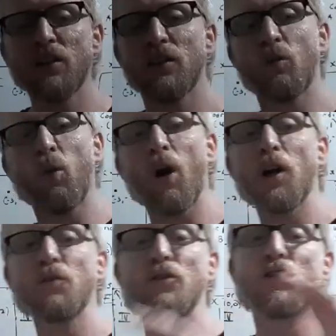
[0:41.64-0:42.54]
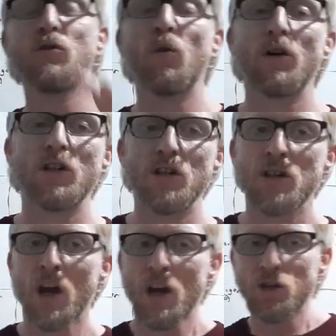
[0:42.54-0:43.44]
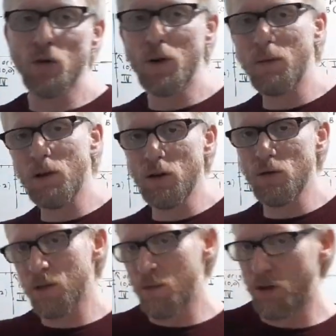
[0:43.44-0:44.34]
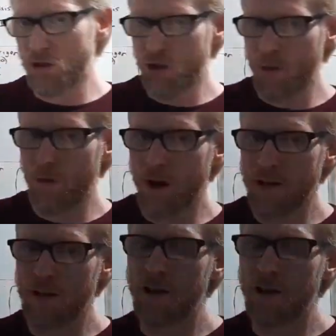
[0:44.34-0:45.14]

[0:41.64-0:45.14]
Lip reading: is and quadrants and origins. So what I'm going to do is I'm going to summarize a